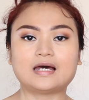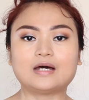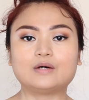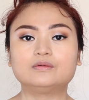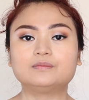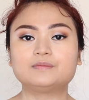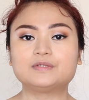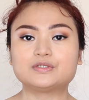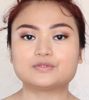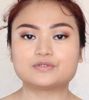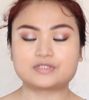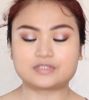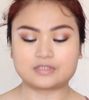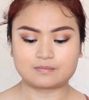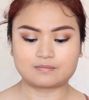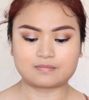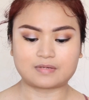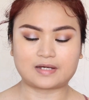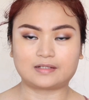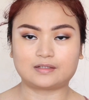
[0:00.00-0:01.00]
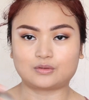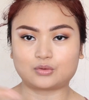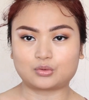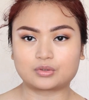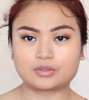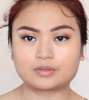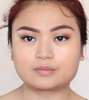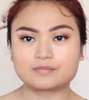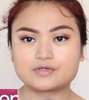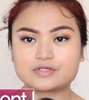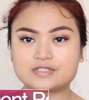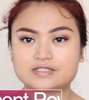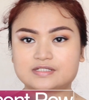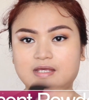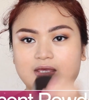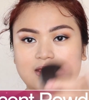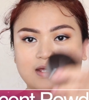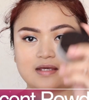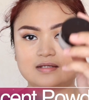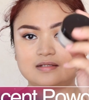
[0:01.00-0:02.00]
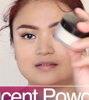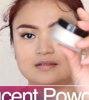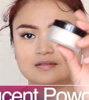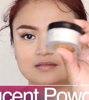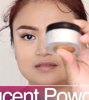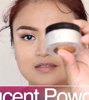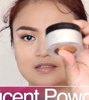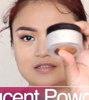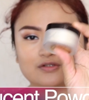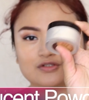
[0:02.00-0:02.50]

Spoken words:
And I will be using my Mercier